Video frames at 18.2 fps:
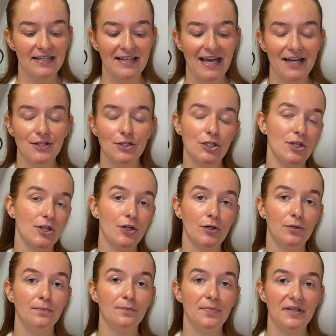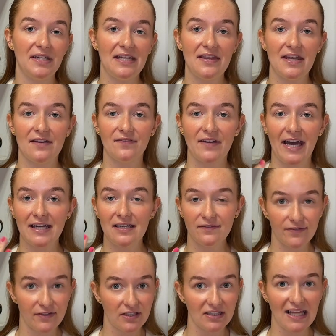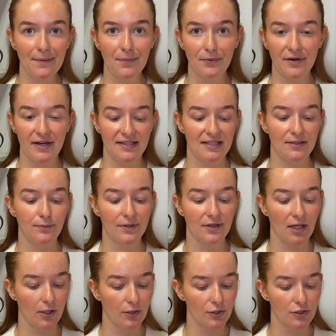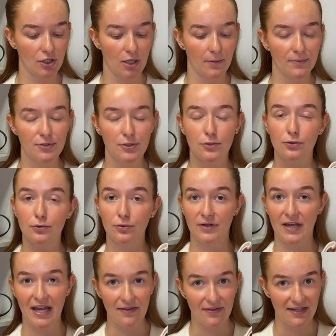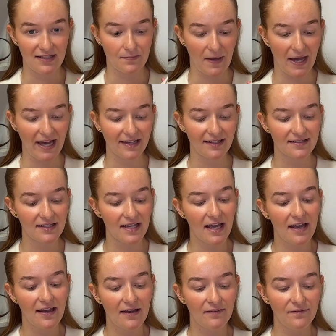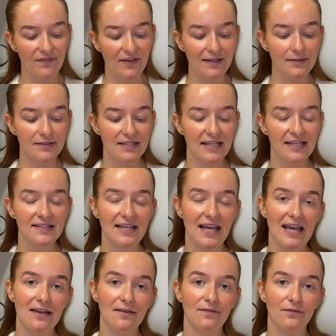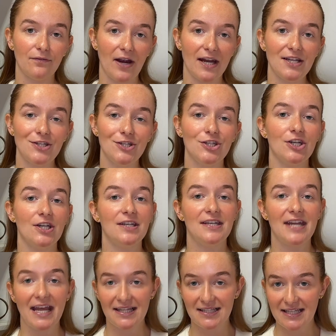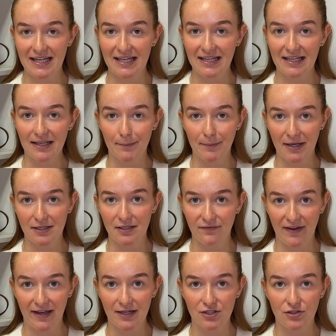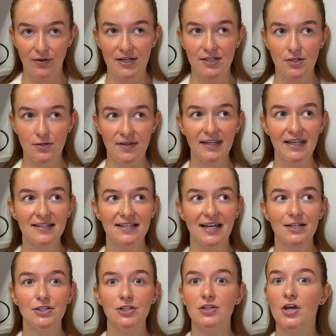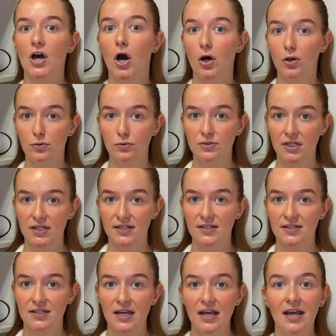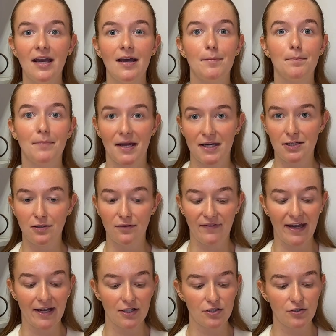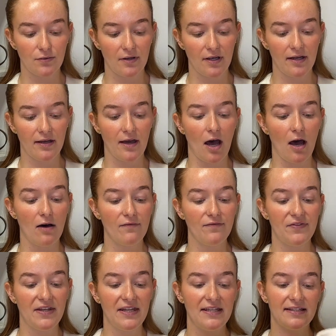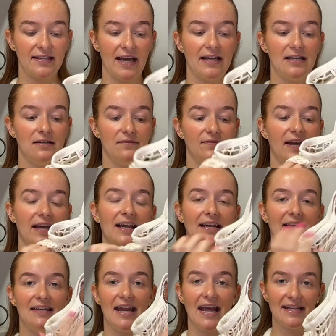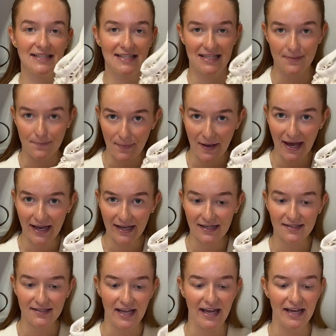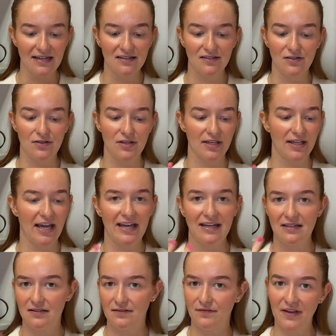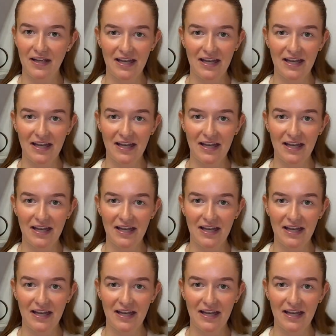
actually the company that have kind of collaborated with Longchamp to create these bags. Filt is a French netting manufacturer. I do think it's actually the oldest manufacturer of these kind of like netted bags and other kind of